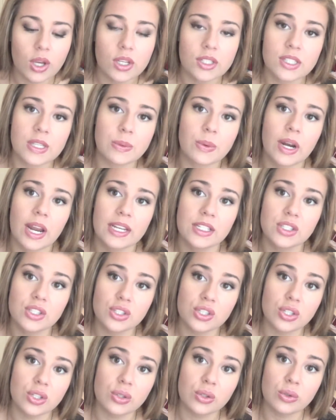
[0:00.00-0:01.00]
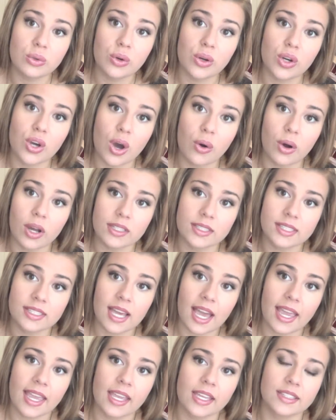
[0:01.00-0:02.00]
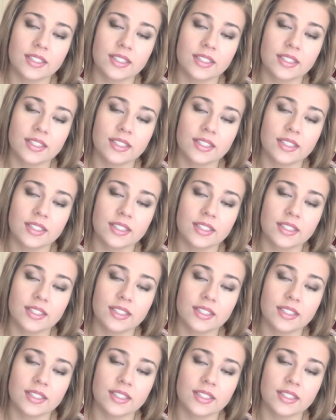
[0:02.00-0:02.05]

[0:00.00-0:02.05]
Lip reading: So when I do go on site,